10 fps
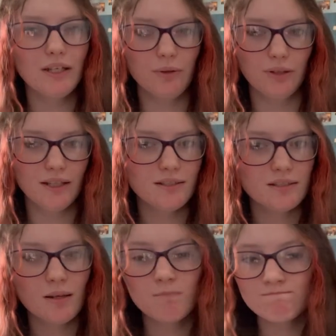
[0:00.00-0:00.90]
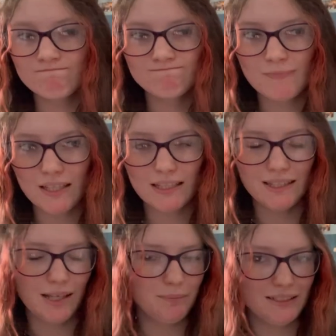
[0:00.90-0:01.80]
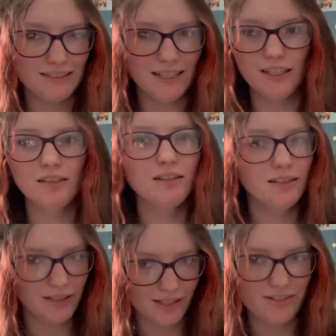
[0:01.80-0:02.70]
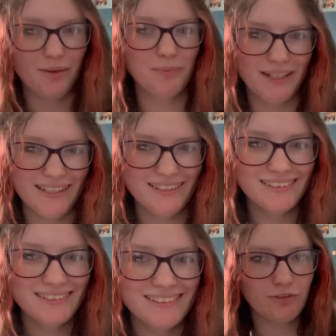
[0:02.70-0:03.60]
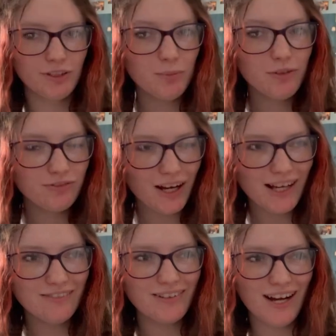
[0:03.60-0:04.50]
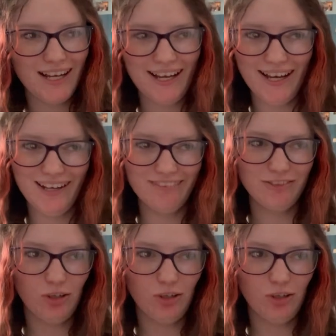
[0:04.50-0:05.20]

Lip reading: knew this. That being said, let's jump right in. For number 5, I have